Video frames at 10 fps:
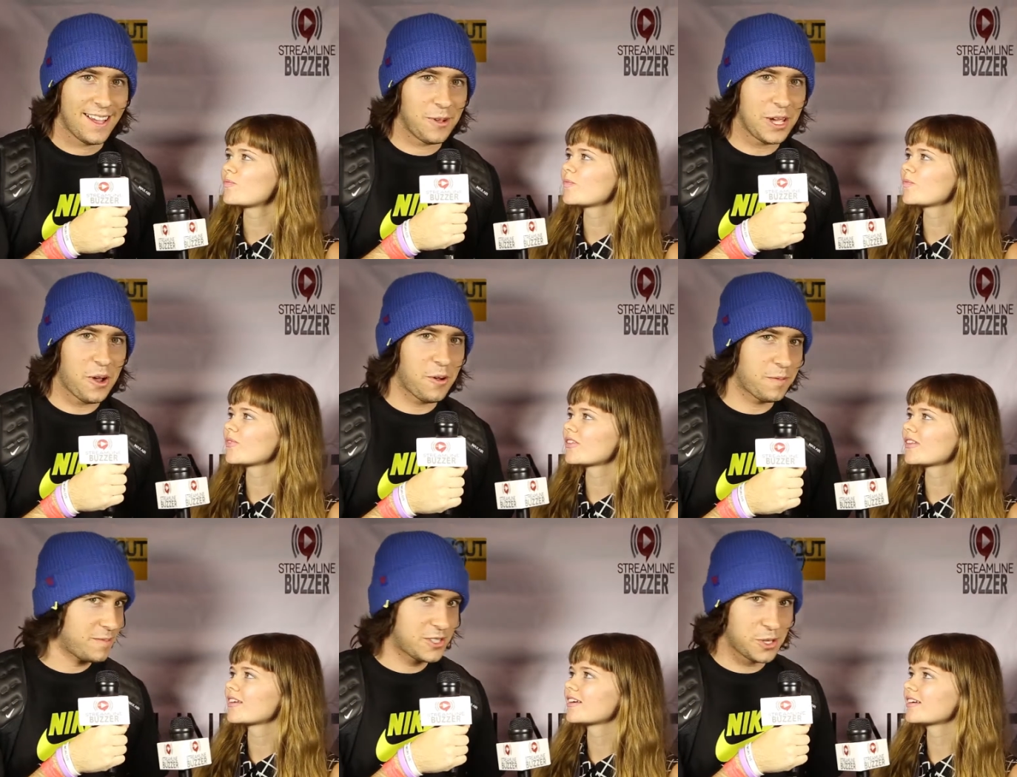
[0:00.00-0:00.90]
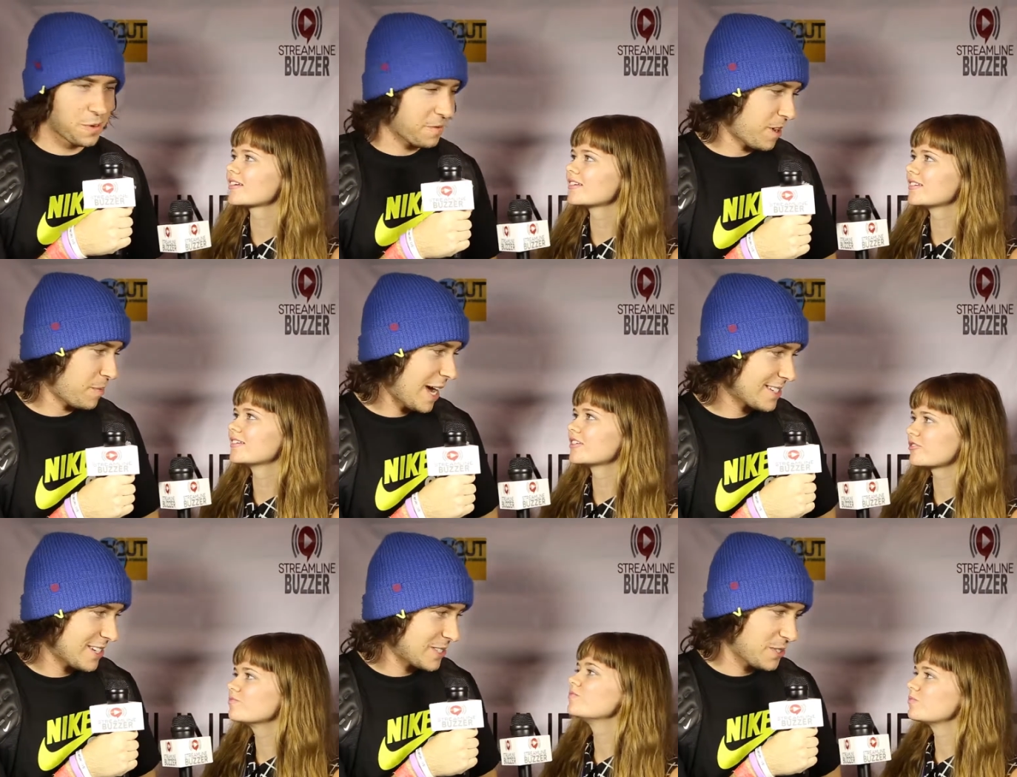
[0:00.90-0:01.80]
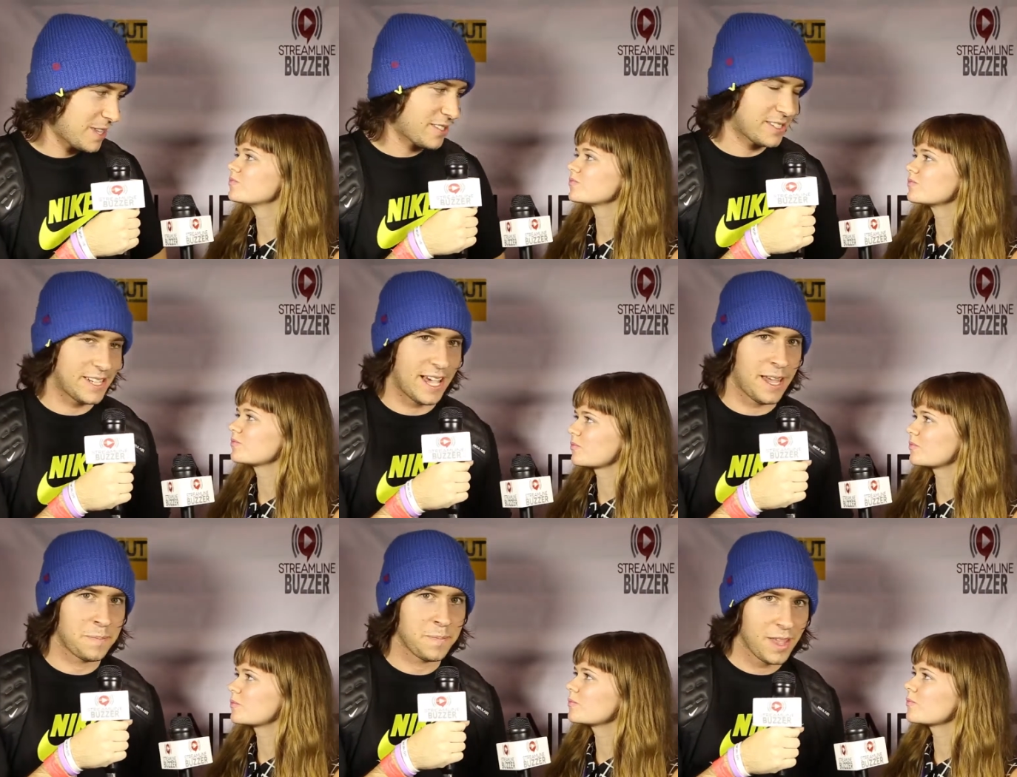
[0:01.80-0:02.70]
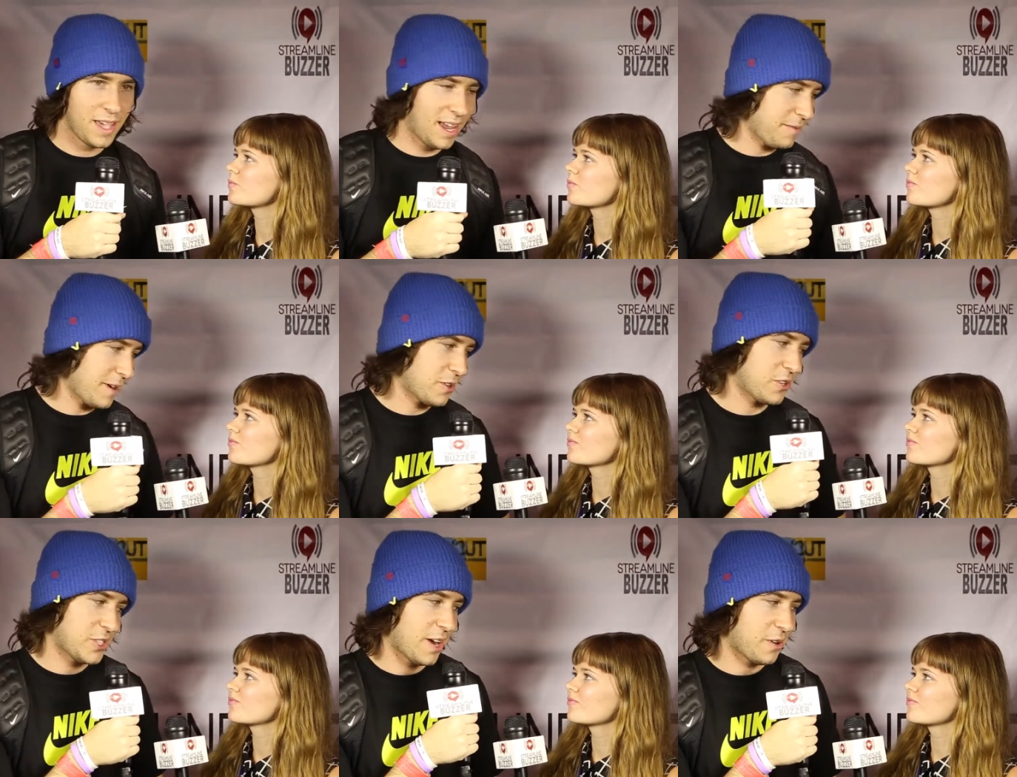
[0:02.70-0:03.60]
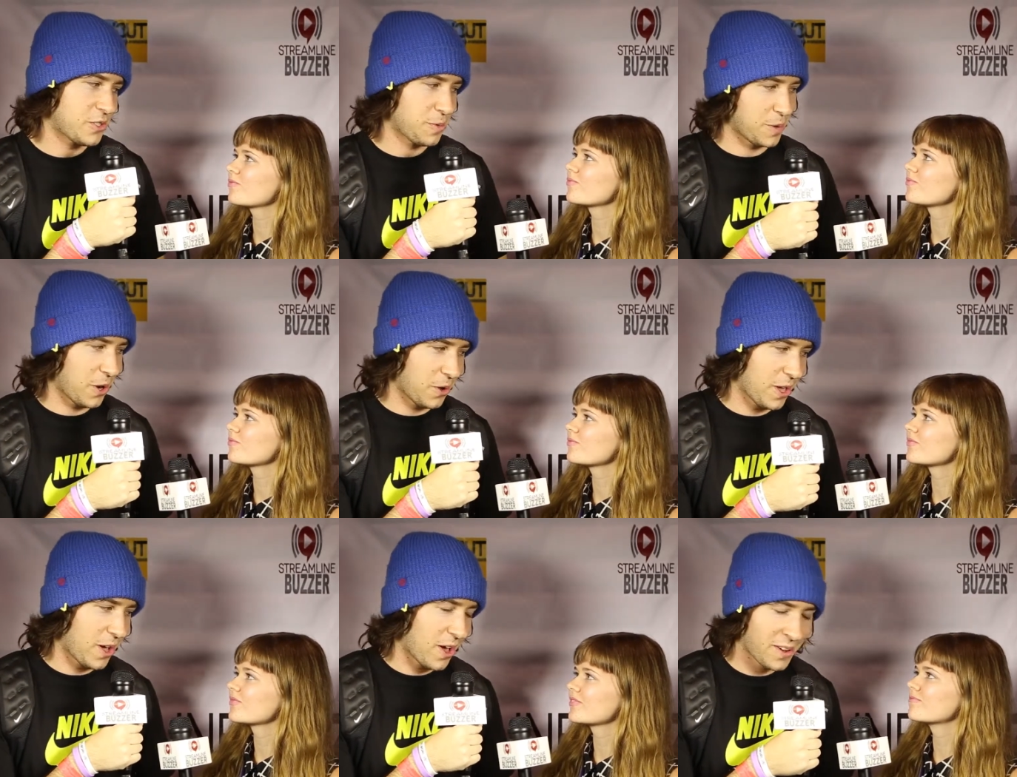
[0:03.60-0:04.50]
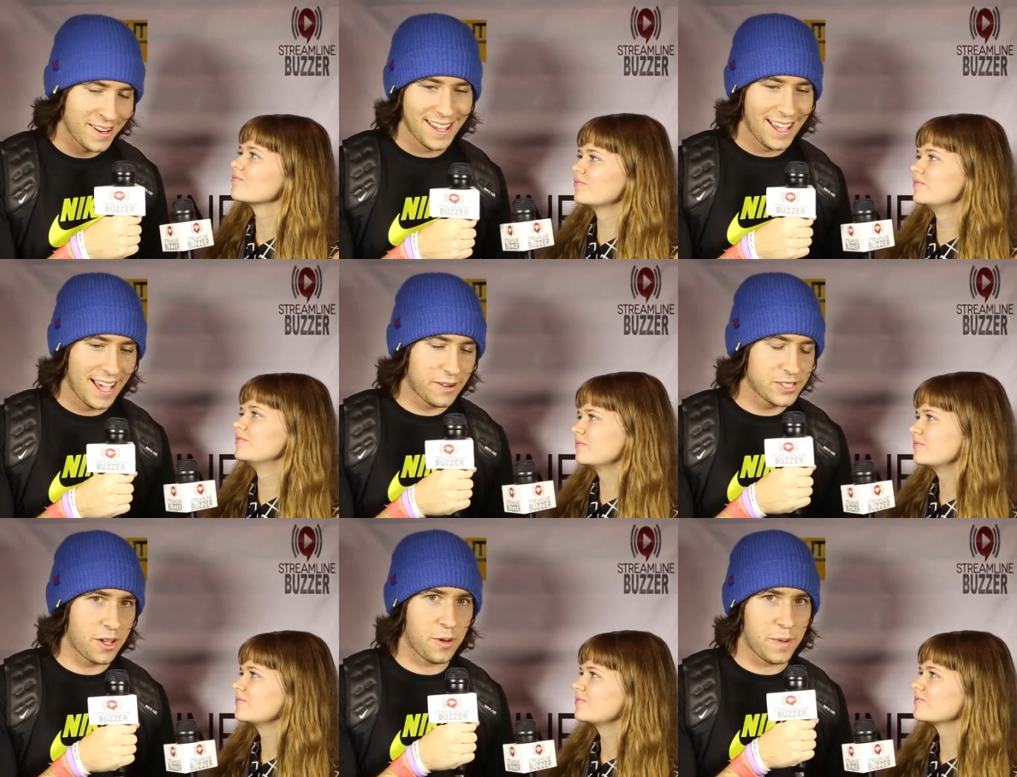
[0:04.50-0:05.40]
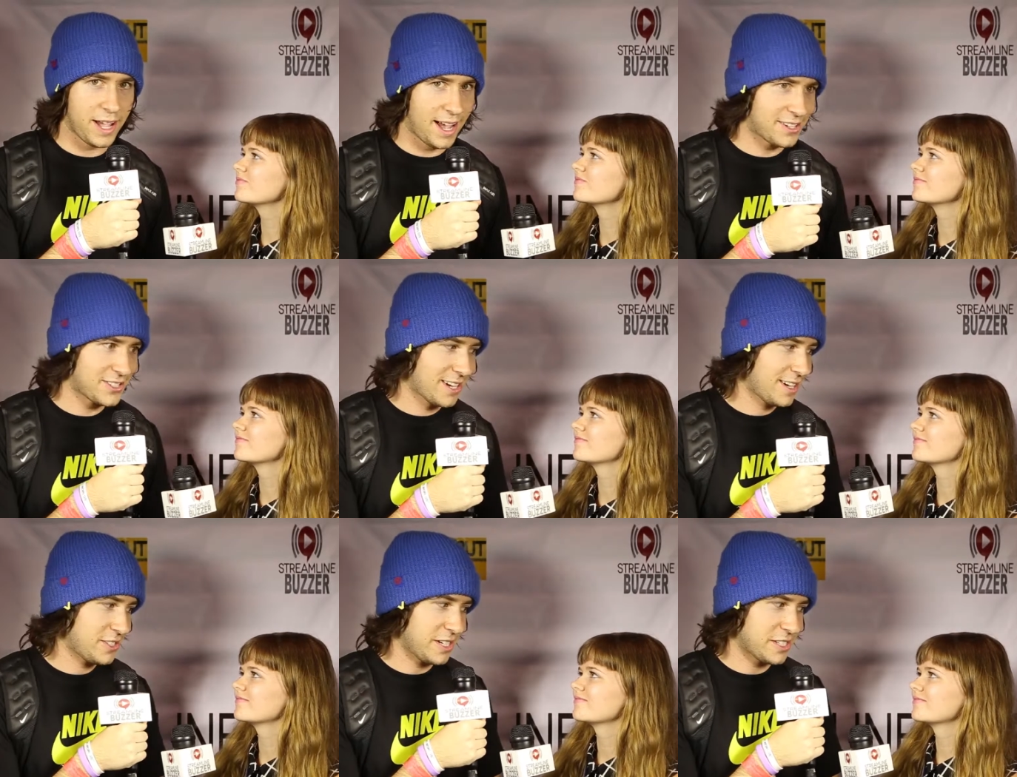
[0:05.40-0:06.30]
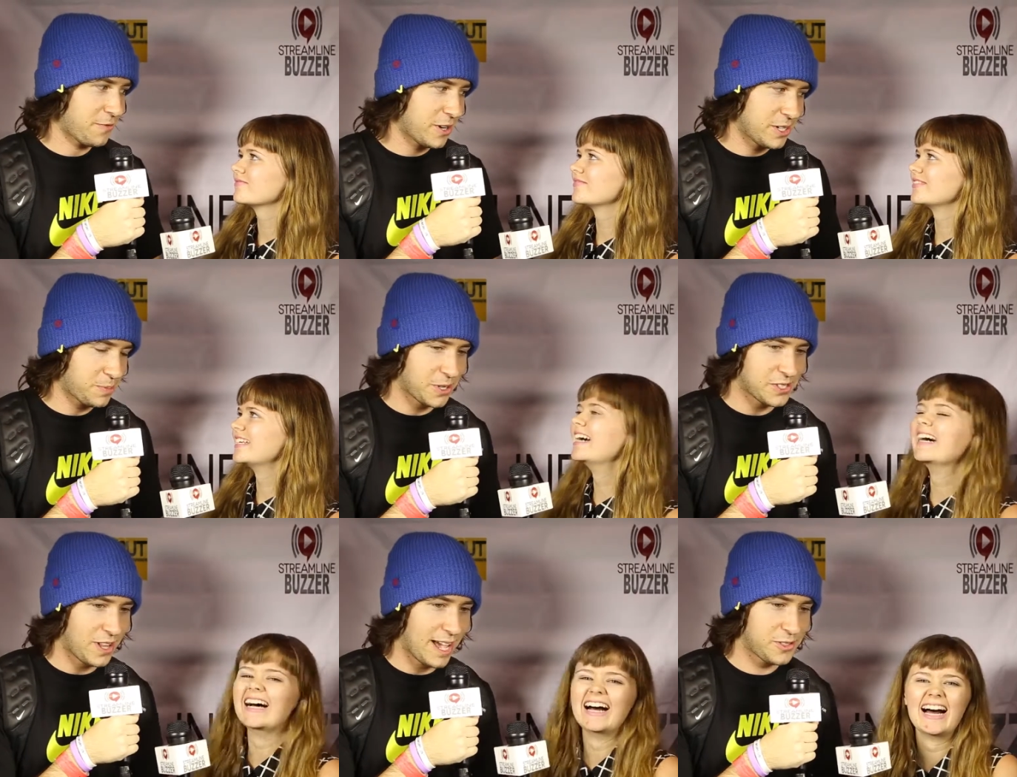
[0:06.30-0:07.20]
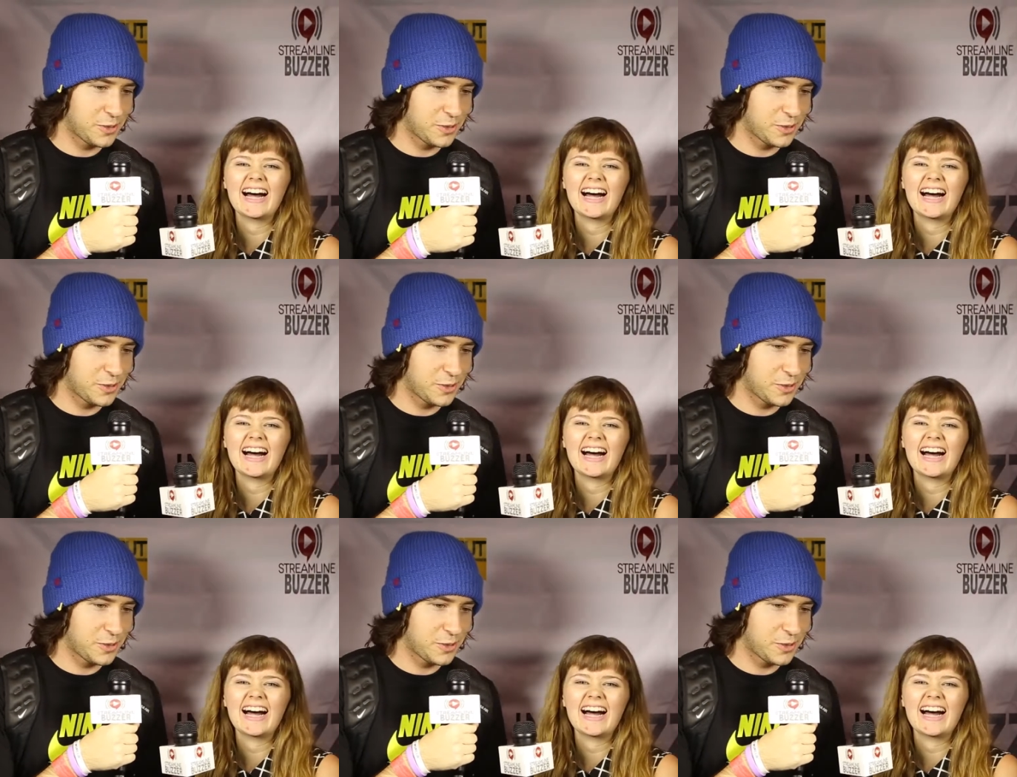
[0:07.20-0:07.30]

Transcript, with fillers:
Speaker 1: we go super far back to like 2010, and I found her channel super early on, mm -hmm. and I was like, oh my gosh, she is the funniest person alive.